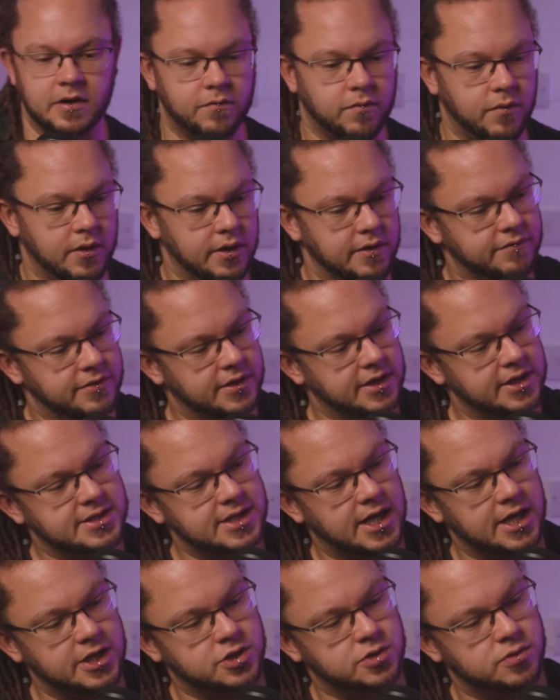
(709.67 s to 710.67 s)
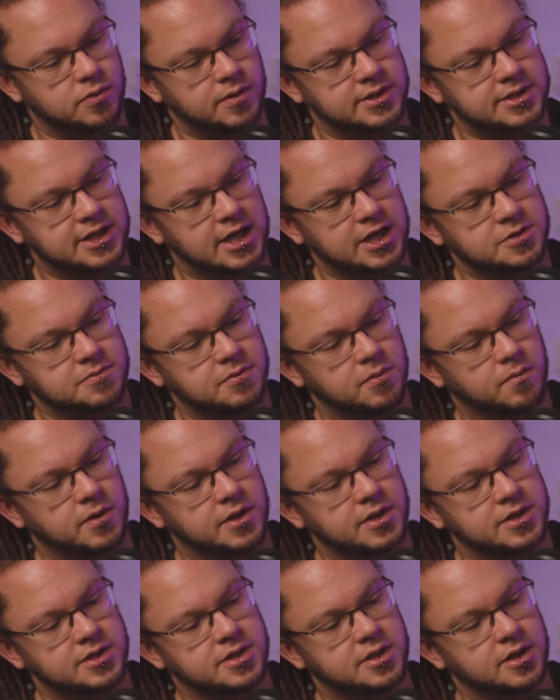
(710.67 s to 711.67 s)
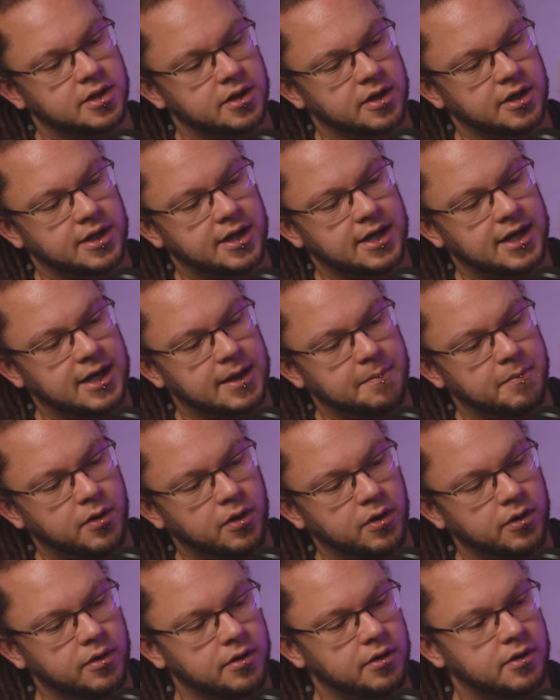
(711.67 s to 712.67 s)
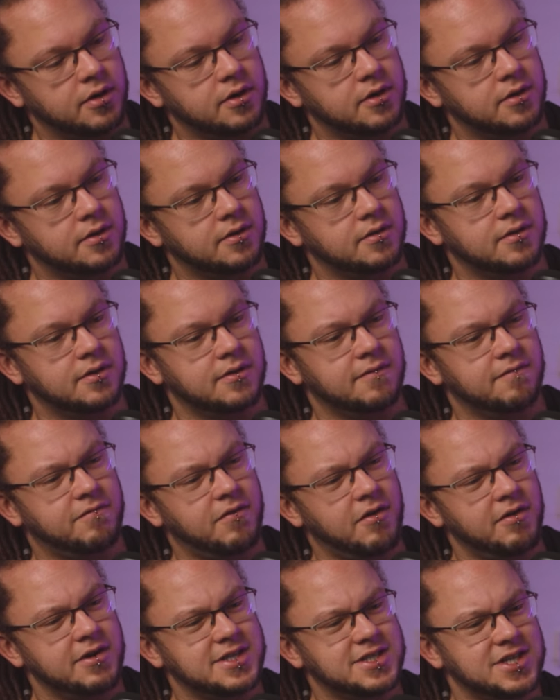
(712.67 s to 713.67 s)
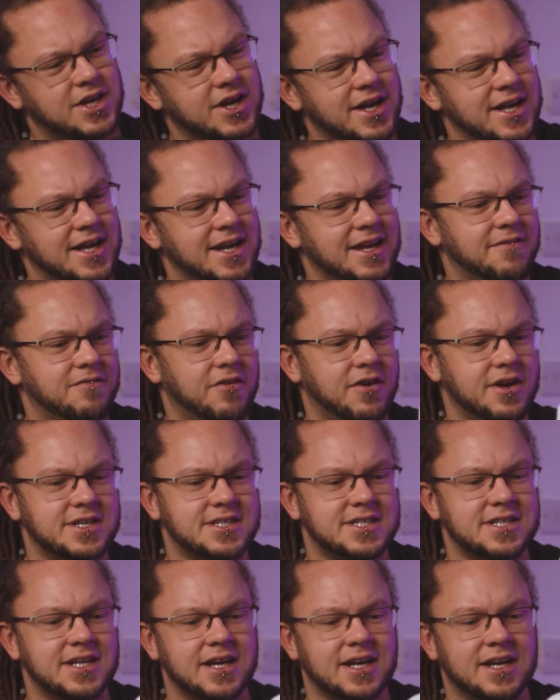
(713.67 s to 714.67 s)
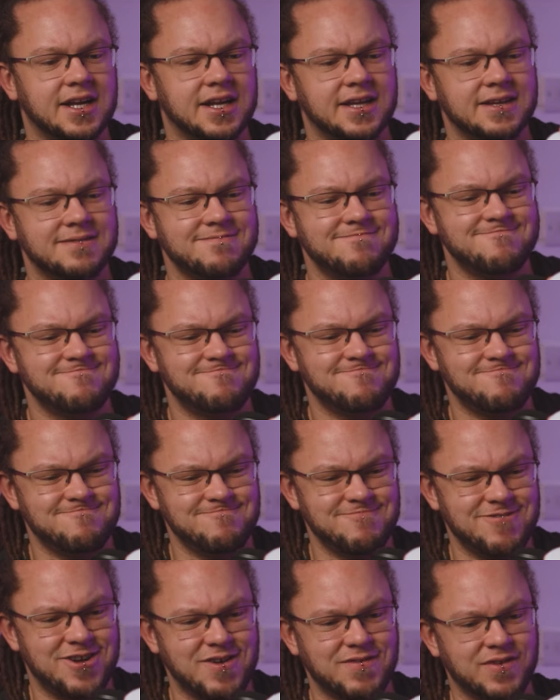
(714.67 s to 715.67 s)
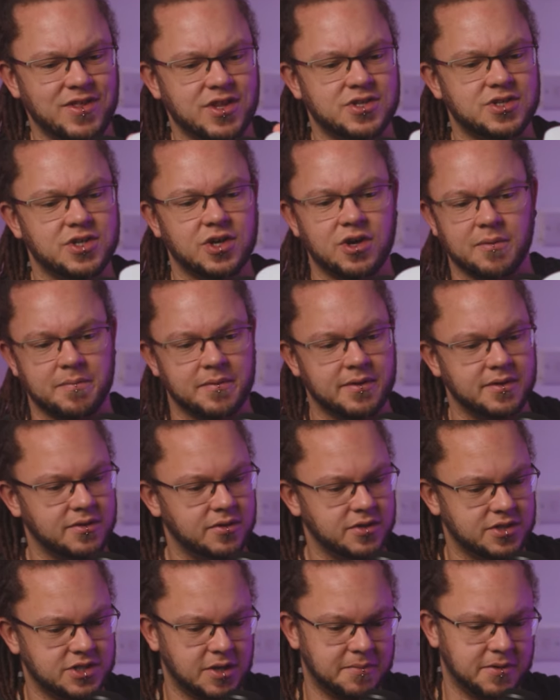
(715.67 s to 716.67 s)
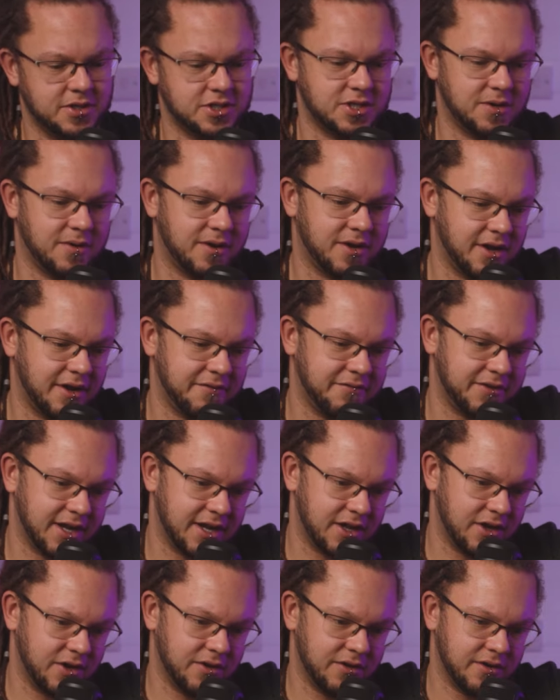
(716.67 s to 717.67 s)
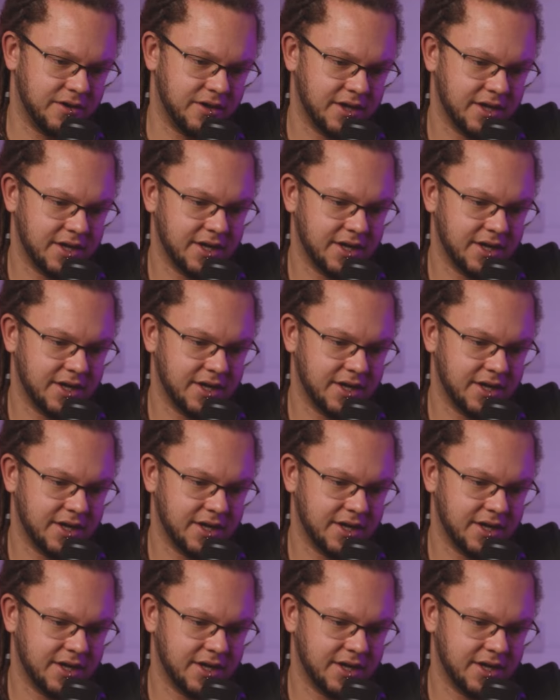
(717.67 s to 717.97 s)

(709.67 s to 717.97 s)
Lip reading: one of these actual attachment ones that clip on very tightly, very snugly over the top. And so much so I can't even get it on.